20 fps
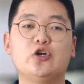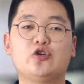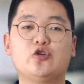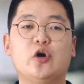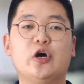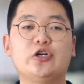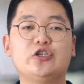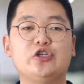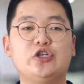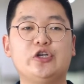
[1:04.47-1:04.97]

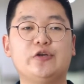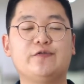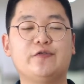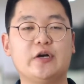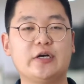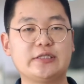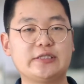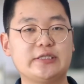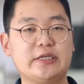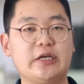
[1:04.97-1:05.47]
to achieve
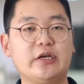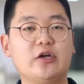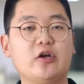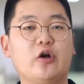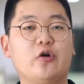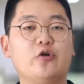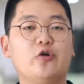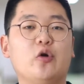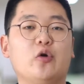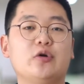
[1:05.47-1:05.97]
a
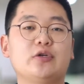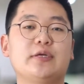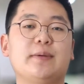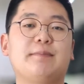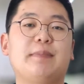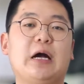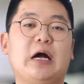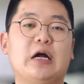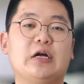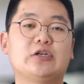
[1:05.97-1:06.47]
single
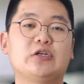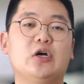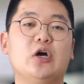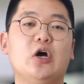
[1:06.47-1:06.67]
urethane part